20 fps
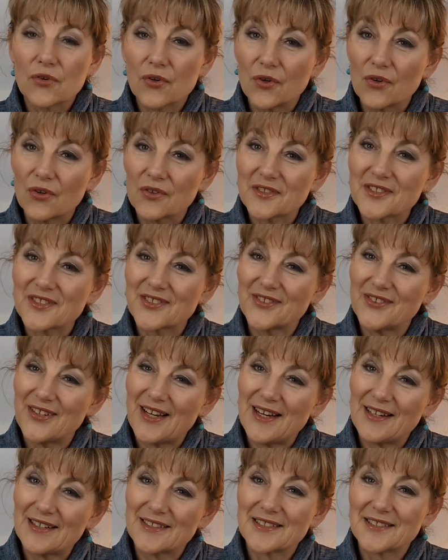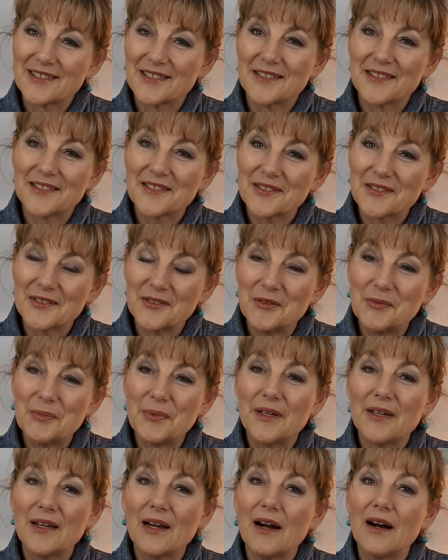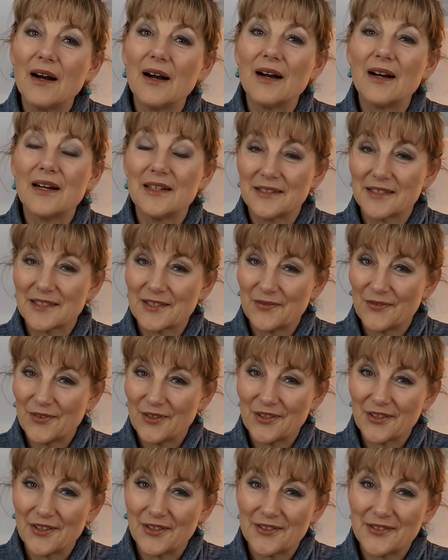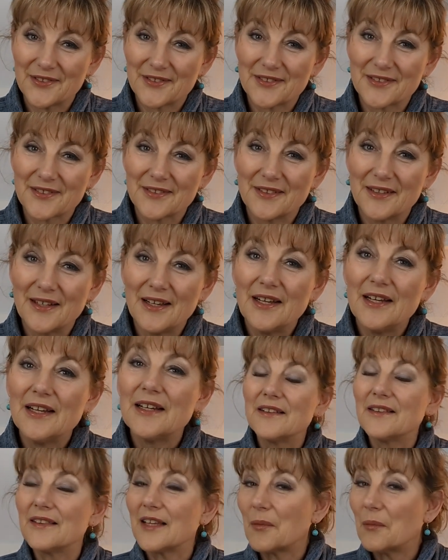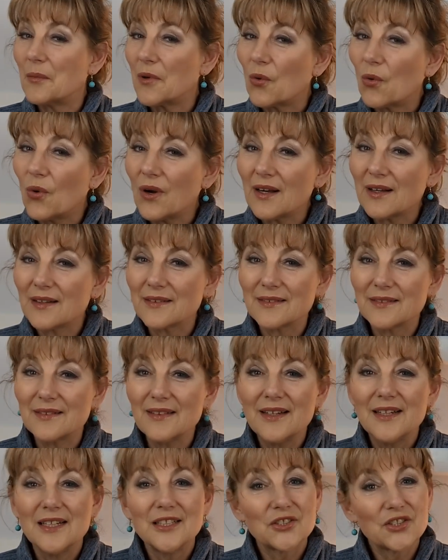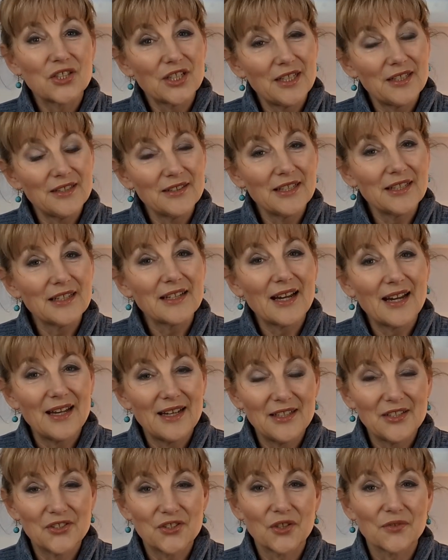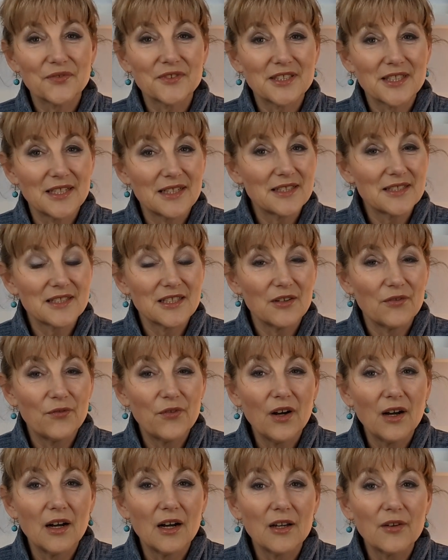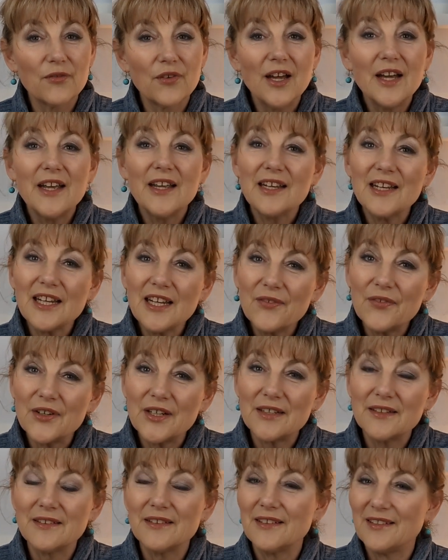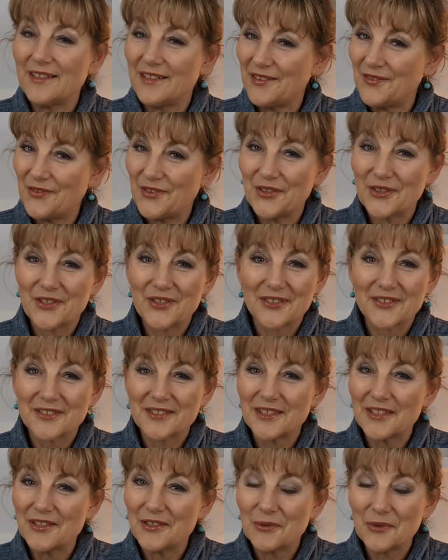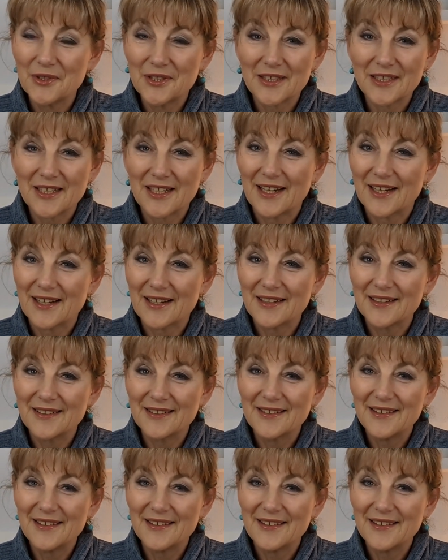rules to access super are as follows. Number one, turning age of 65, even if you continue working.